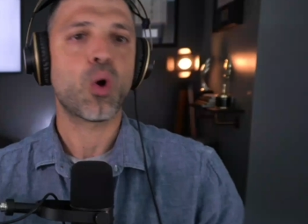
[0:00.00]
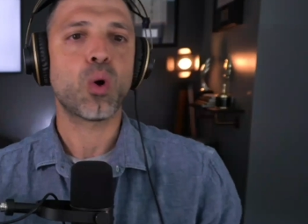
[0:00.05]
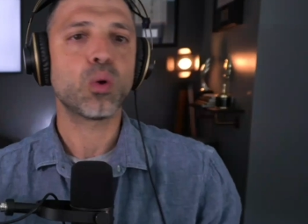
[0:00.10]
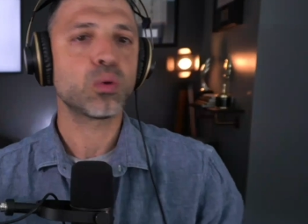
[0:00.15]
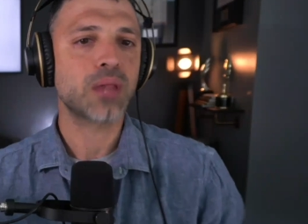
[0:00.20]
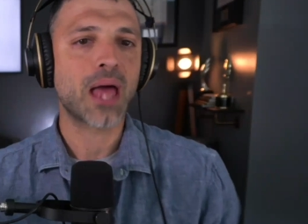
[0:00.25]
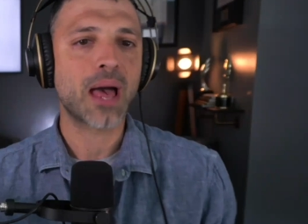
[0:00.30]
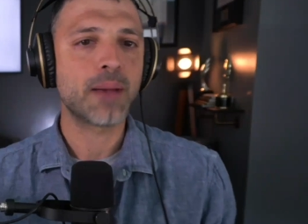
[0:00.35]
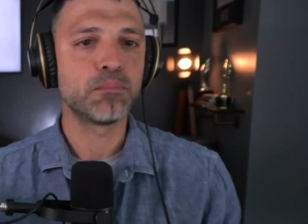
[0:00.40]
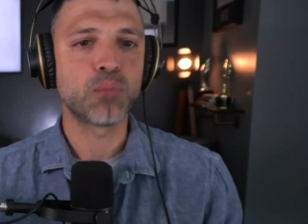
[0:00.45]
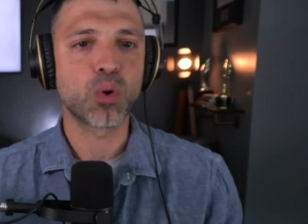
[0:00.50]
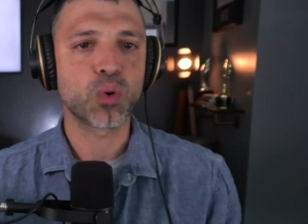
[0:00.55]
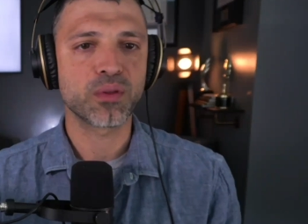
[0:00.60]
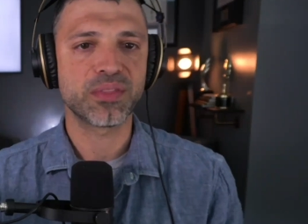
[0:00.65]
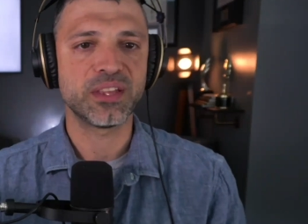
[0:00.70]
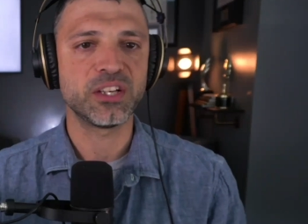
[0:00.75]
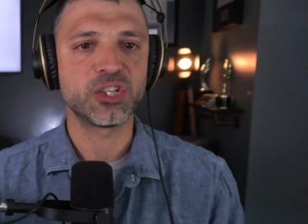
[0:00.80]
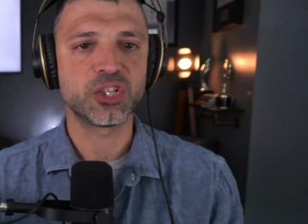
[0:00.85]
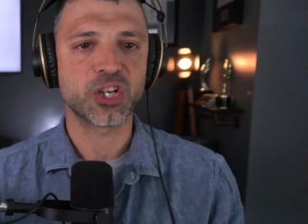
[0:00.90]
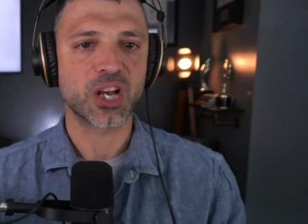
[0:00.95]
whole lot more
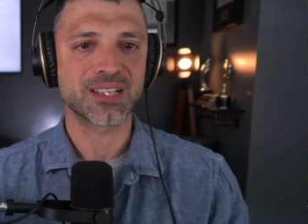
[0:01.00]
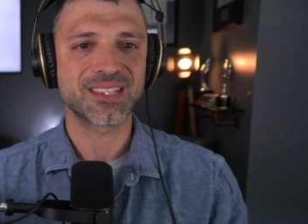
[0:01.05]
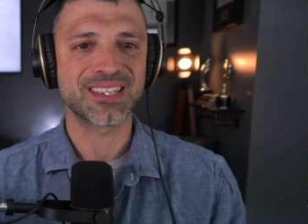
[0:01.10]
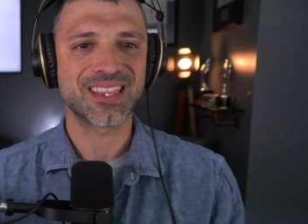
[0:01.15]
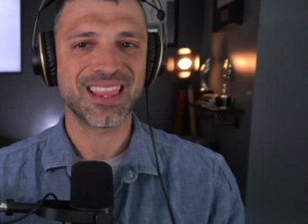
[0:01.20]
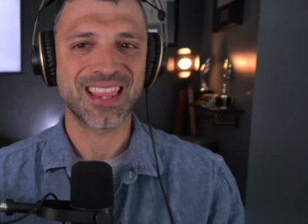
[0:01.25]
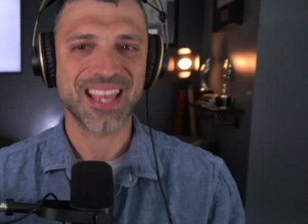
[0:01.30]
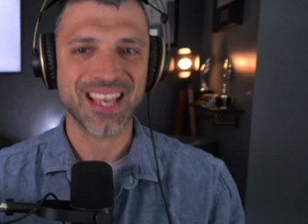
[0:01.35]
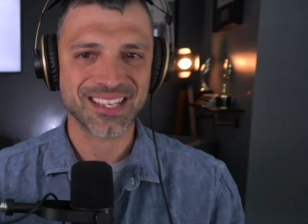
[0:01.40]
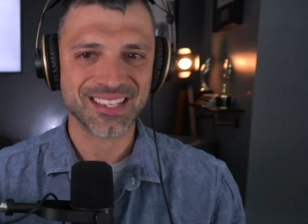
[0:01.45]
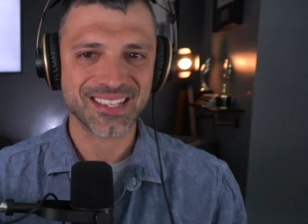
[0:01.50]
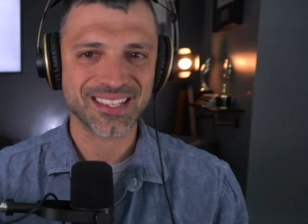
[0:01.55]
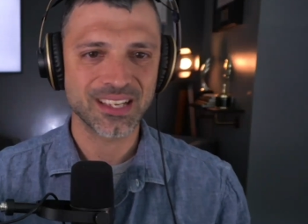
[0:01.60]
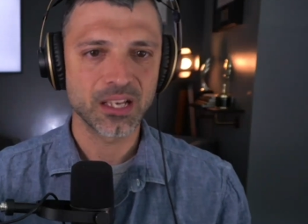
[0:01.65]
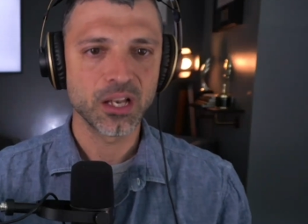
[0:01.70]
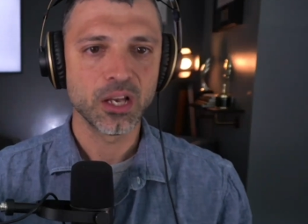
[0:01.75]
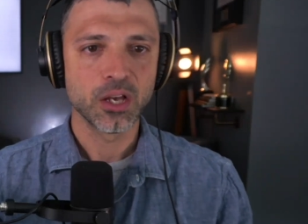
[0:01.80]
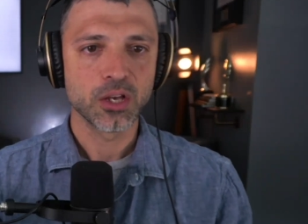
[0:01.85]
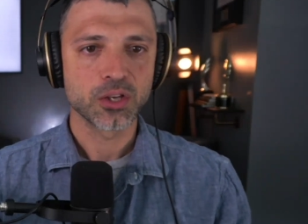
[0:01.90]
than just this.